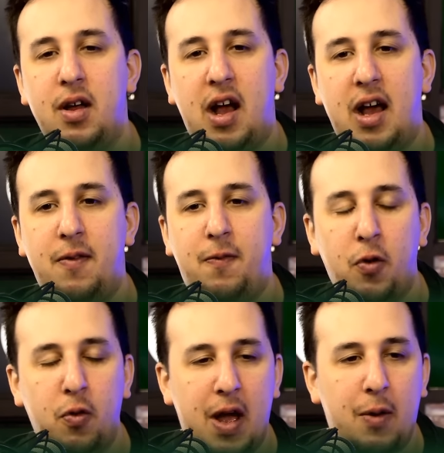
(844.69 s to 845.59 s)
and
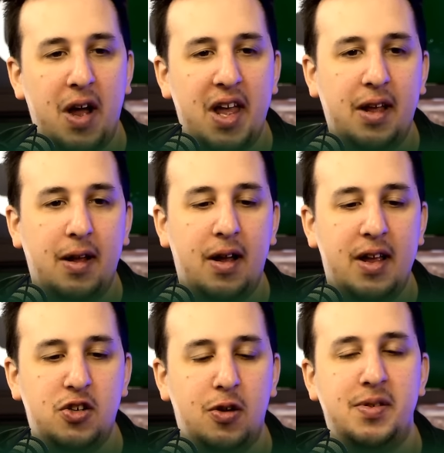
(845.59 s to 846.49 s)
fought their way uh,
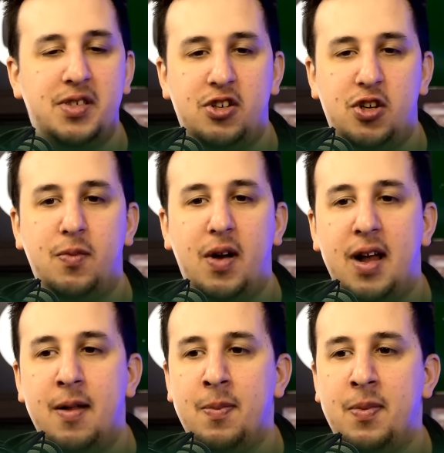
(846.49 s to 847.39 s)
into a position where
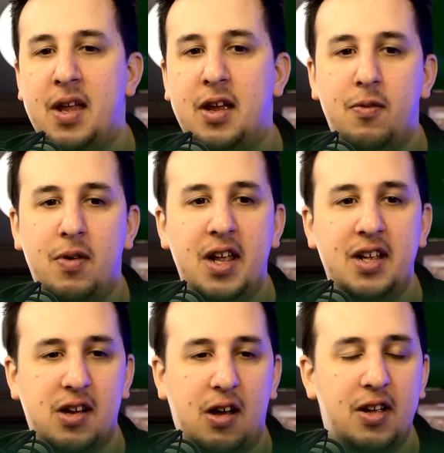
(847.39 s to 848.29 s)
they could really
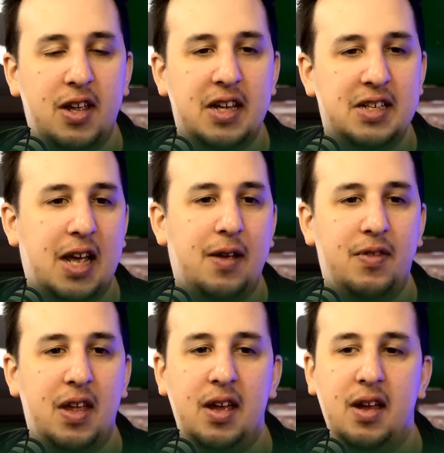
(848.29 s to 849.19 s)
start looking at
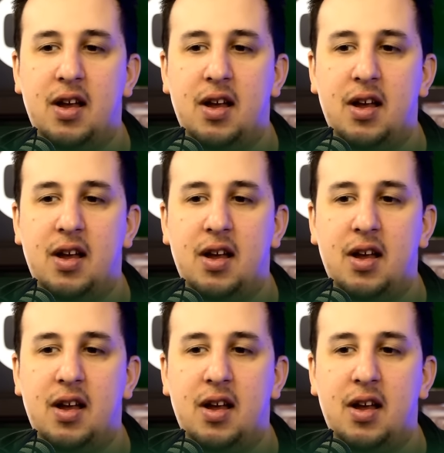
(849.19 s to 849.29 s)
safety,